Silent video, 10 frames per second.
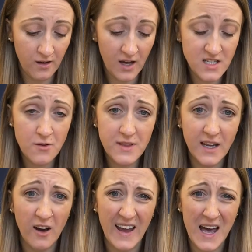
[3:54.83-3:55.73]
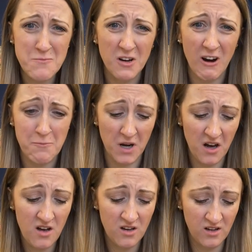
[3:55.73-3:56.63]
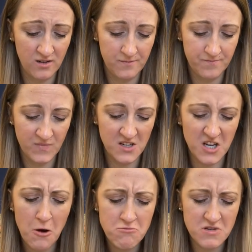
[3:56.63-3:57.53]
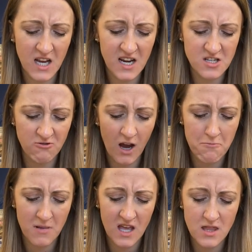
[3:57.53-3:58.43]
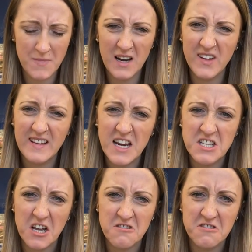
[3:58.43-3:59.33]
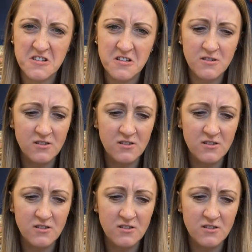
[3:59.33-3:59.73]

"I don't think I am, Grandma." "Don't interrupt me in the middle of a sentence,"